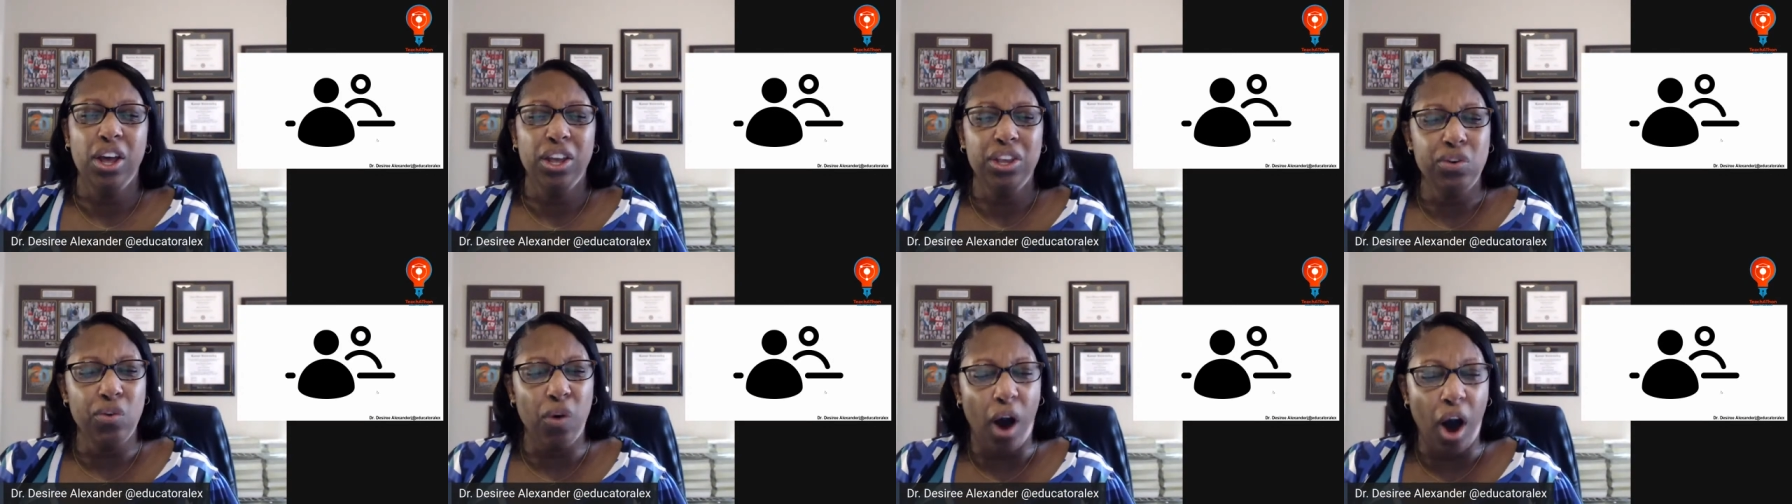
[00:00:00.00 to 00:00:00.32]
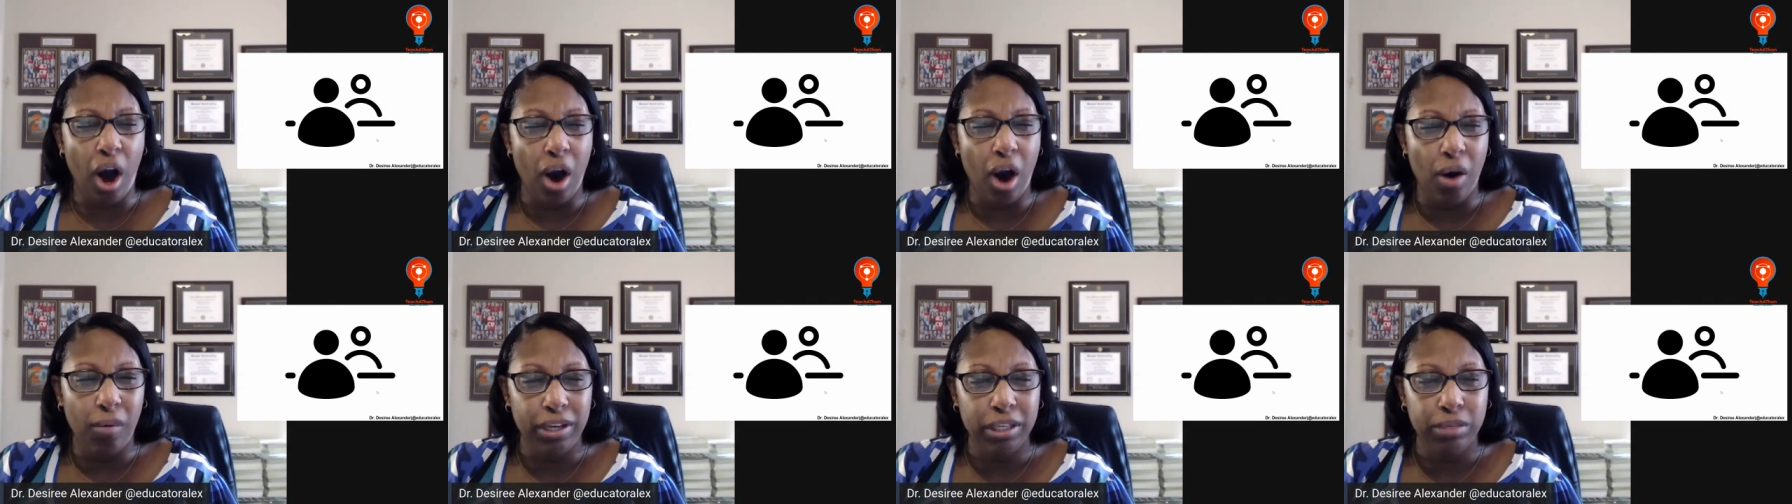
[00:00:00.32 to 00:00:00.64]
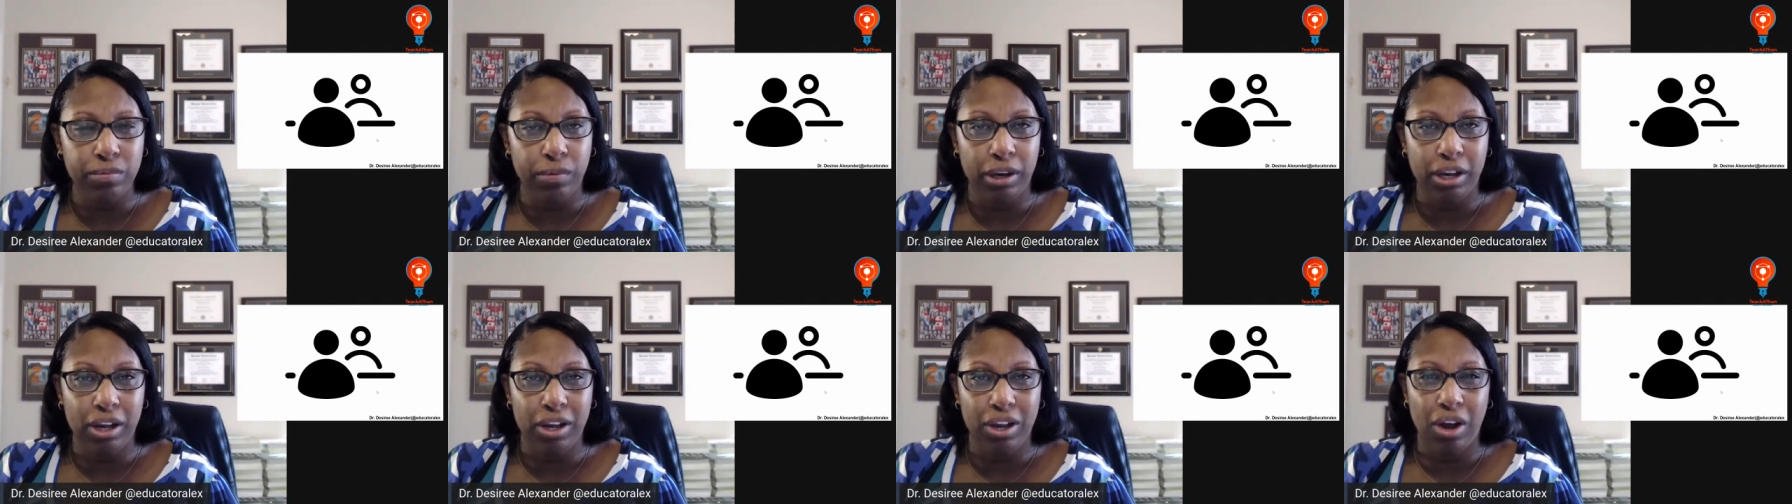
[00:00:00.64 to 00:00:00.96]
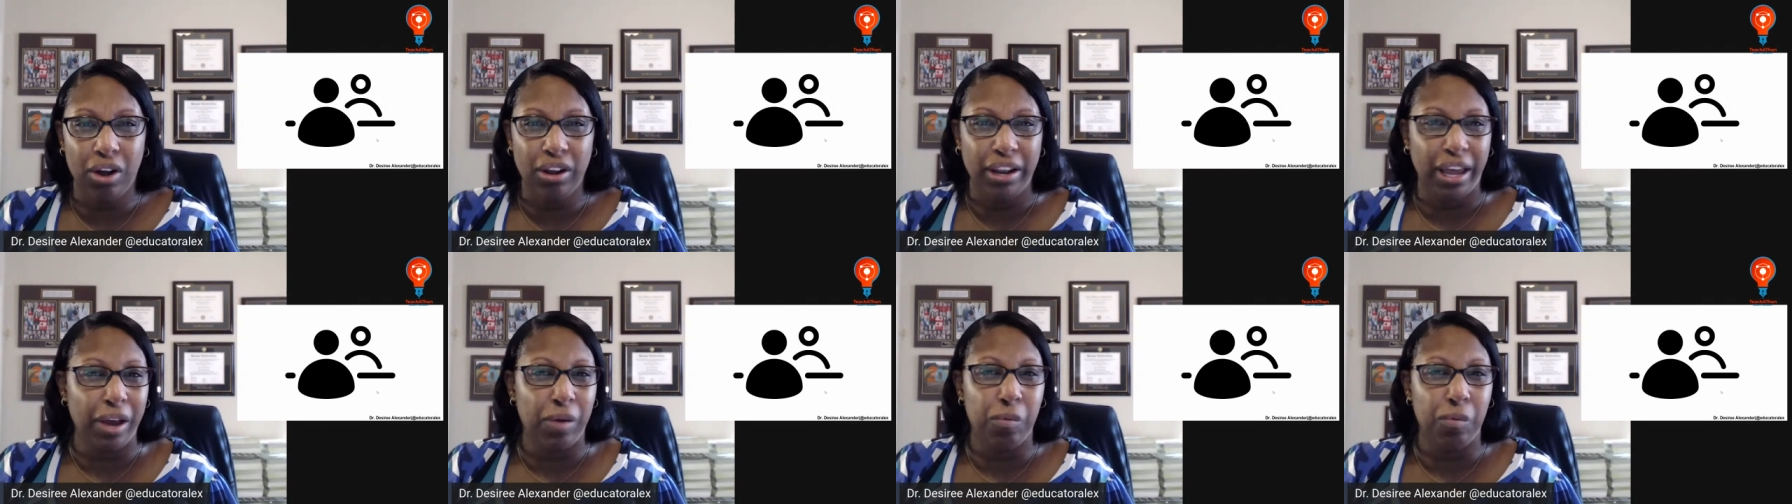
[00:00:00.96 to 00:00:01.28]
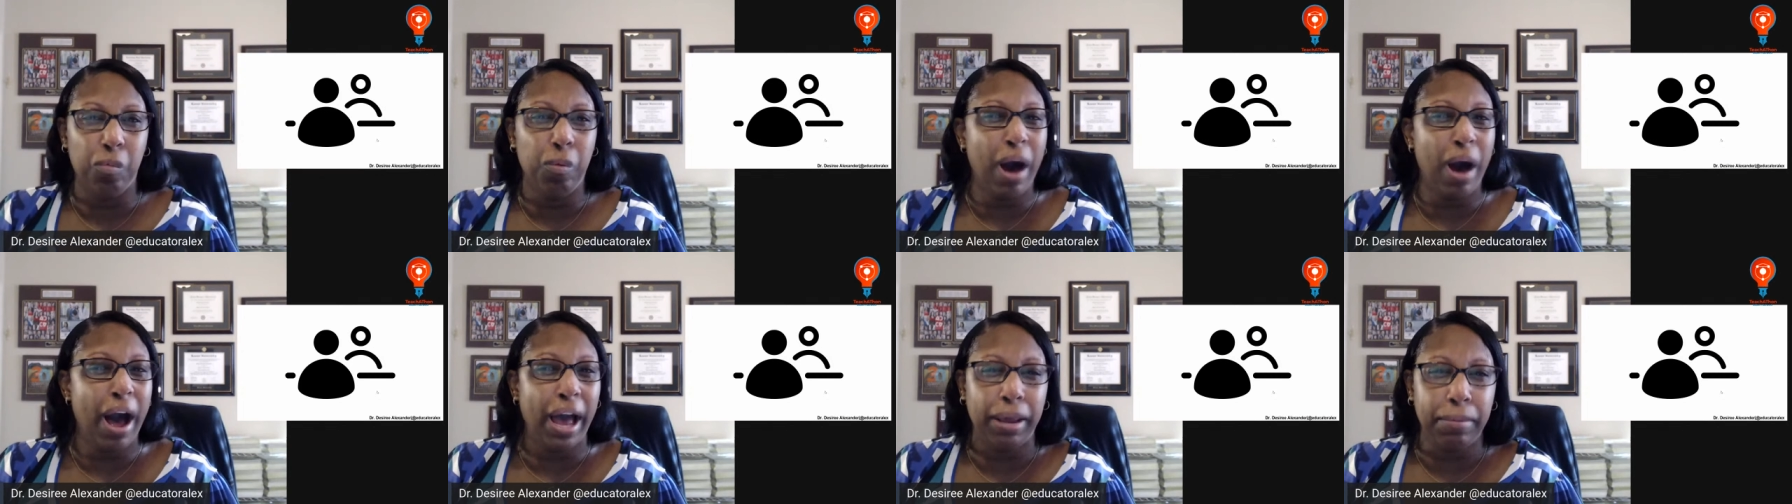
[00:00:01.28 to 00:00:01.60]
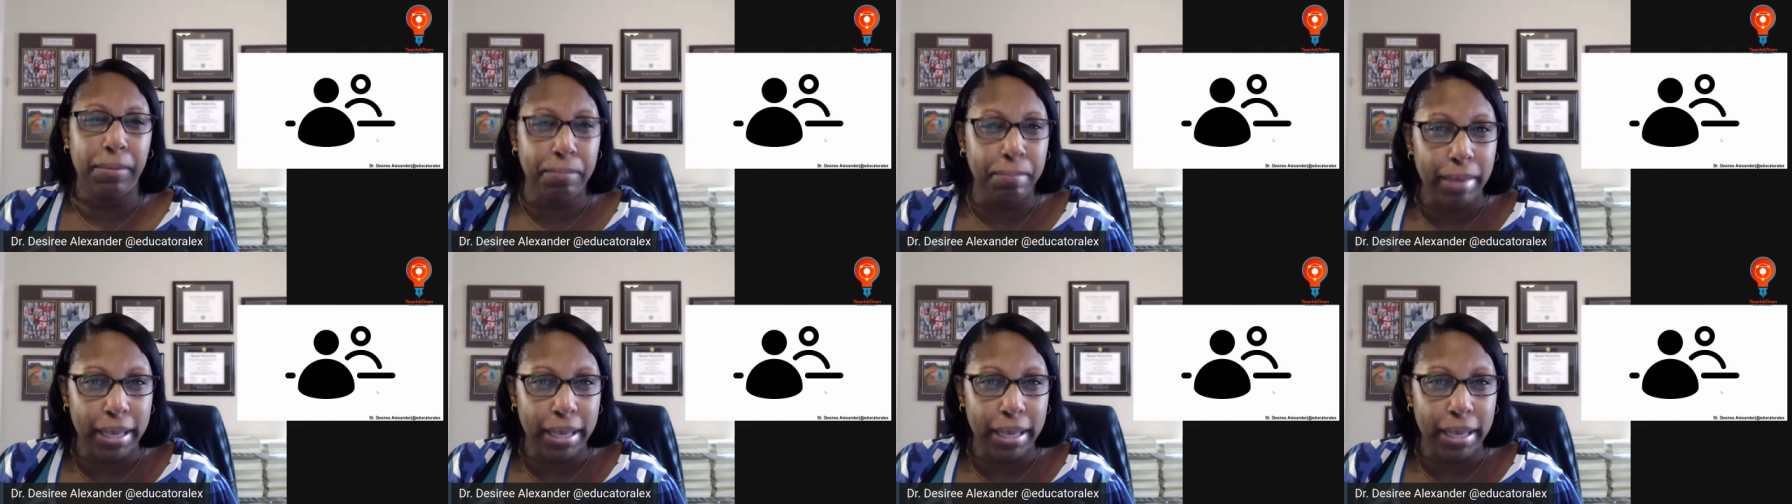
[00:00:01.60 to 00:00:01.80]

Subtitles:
you always want to know, like, why